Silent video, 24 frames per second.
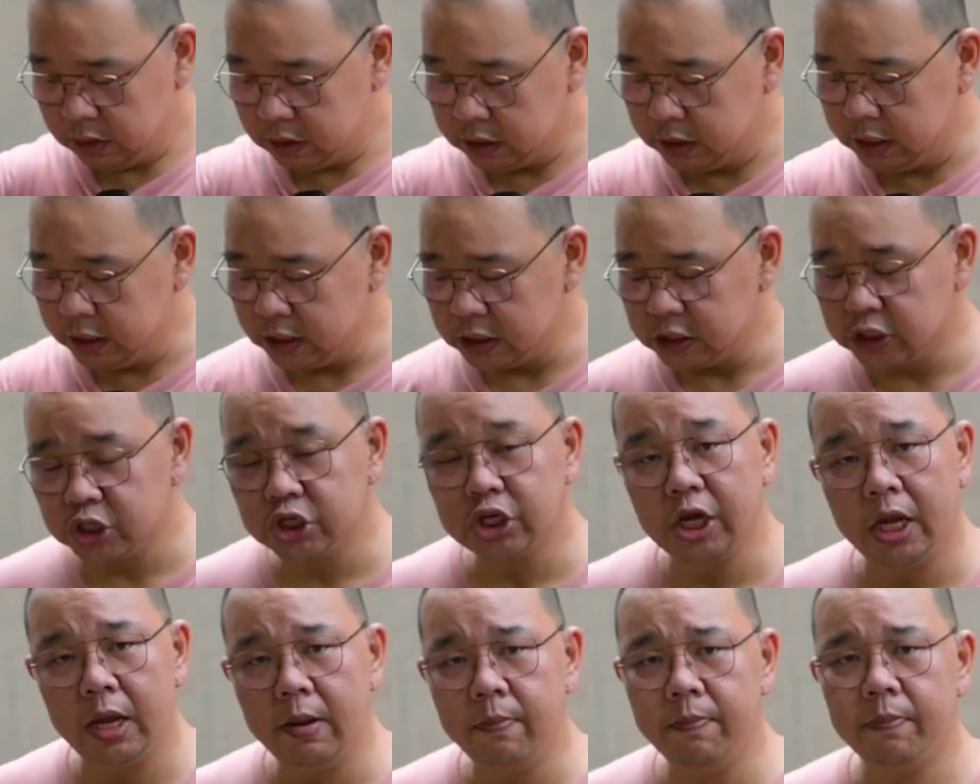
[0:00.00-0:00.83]
this
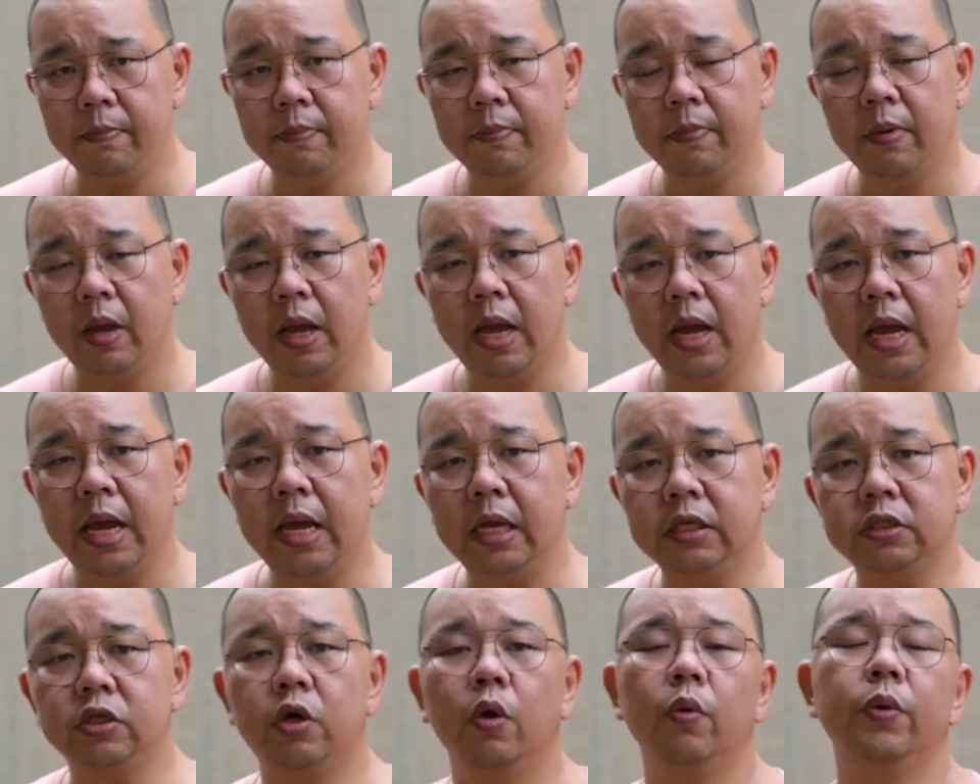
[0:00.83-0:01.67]
shape
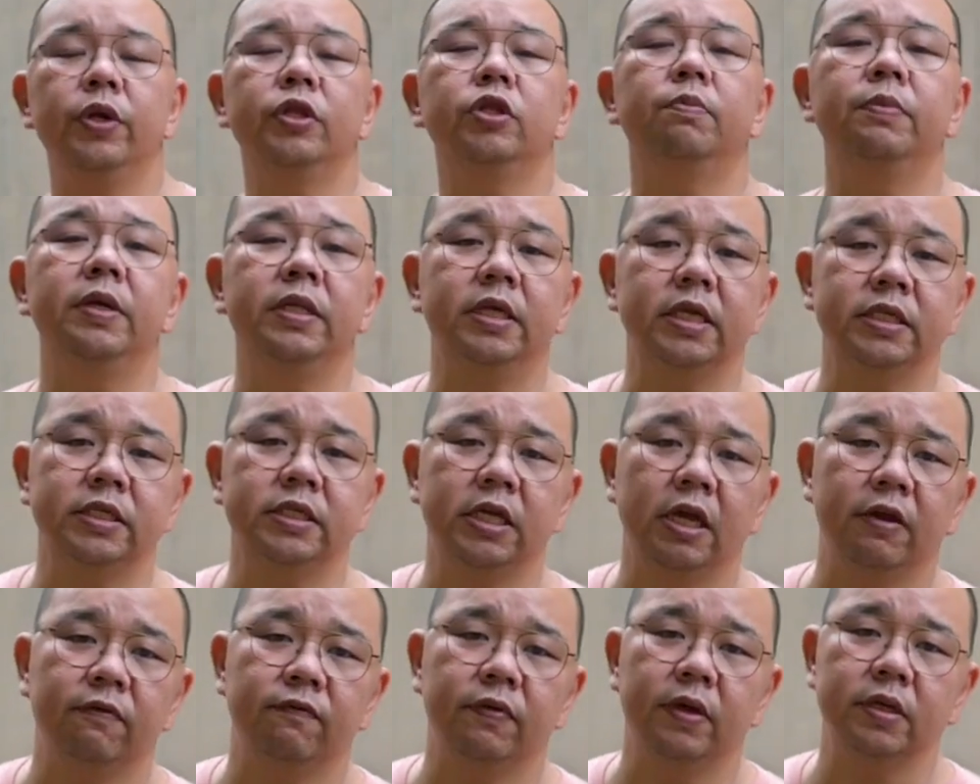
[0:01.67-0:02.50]
is going to be the
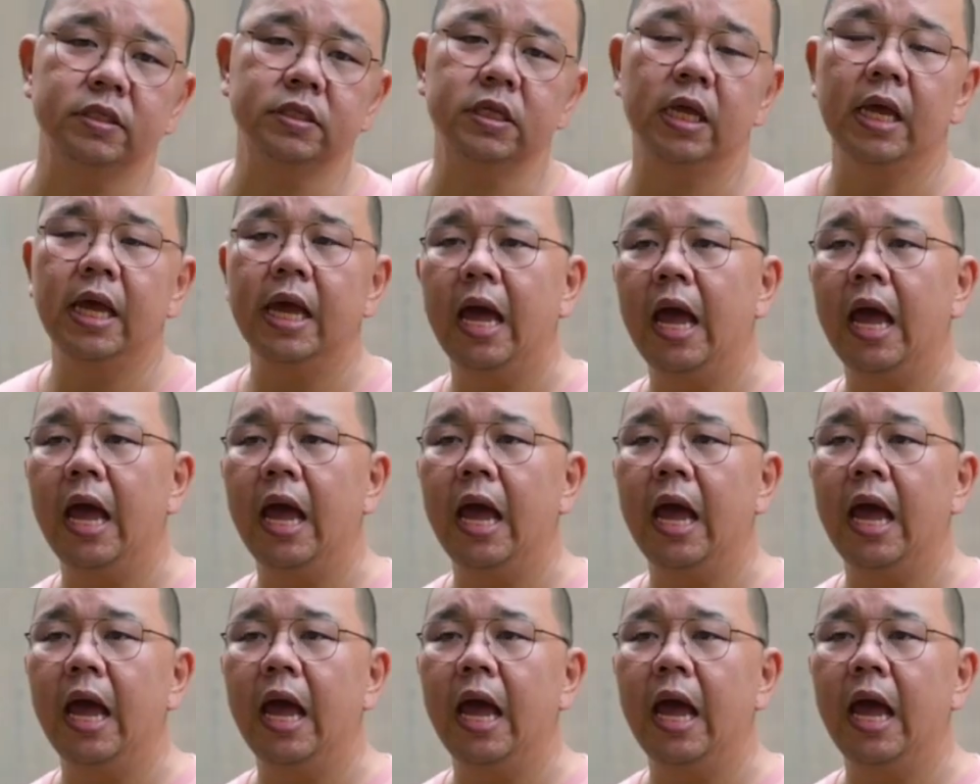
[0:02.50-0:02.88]
safest.